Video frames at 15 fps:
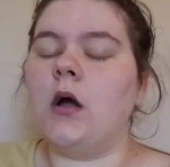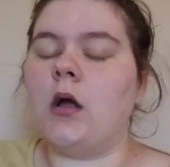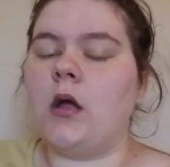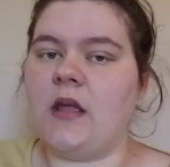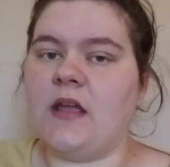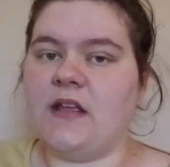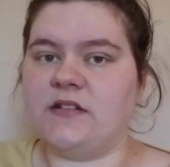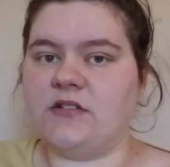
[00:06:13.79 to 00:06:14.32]

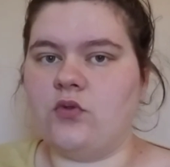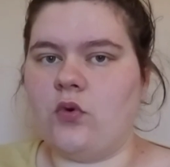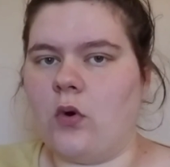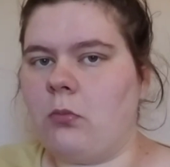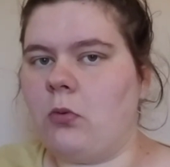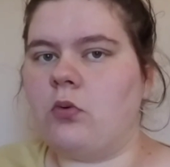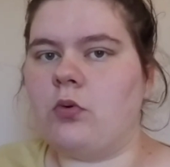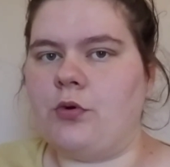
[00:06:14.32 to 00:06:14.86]
his
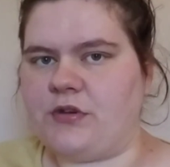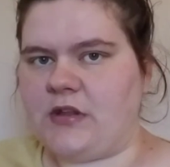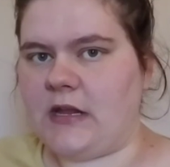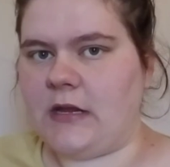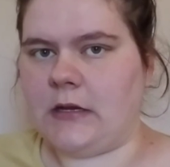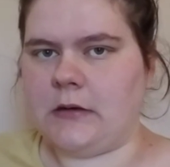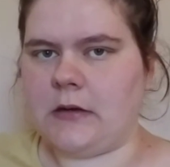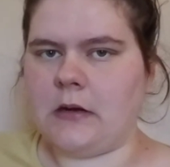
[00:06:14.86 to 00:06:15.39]
normal
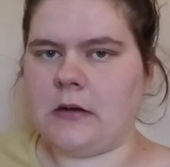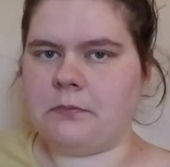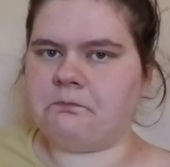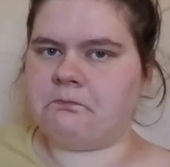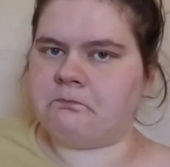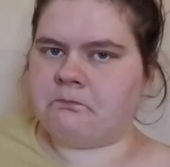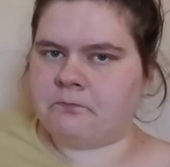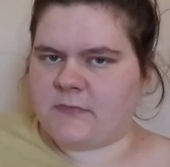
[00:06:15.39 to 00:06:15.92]
routine
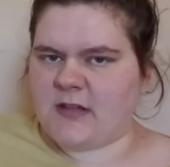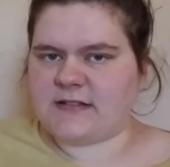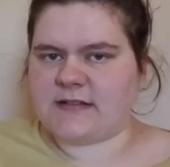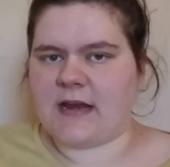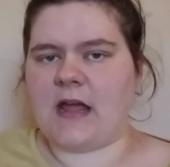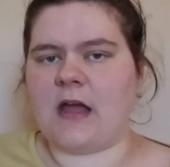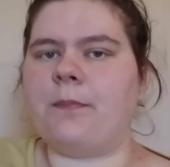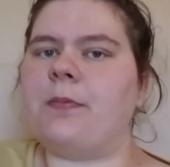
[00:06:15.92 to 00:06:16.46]
doesn't
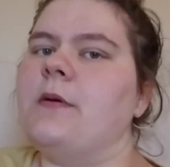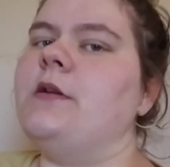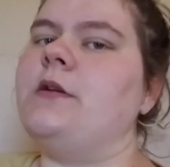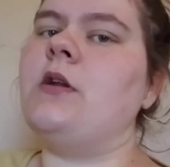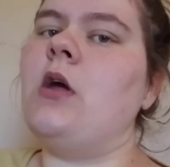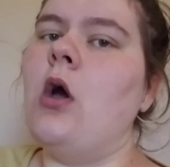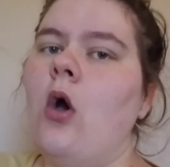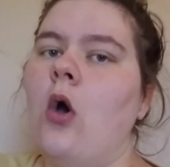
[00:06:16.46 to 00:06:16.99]
happen,